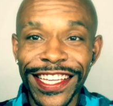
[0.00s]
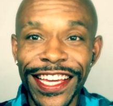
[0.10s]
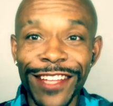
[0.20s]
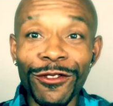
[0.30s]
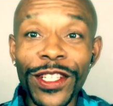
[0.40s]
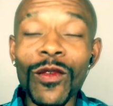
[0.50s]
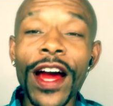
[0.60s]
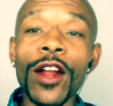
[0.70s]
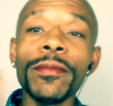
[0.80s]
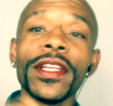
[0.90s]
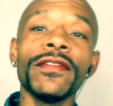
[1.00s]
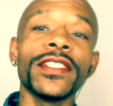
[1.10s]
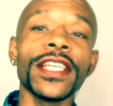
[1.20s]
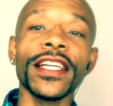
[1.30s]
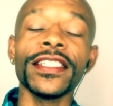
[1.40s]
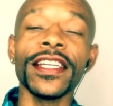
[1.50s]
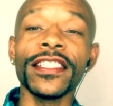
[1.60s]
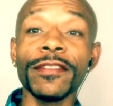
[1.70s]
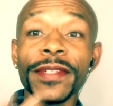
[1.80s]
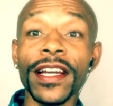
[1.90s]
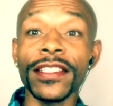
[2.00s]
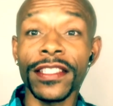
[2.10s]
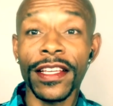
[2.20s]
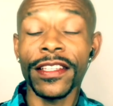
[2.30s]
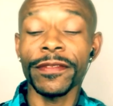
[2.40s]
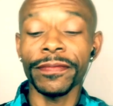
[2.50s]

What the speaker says: And the reason why I don't believe in second chances is because of this.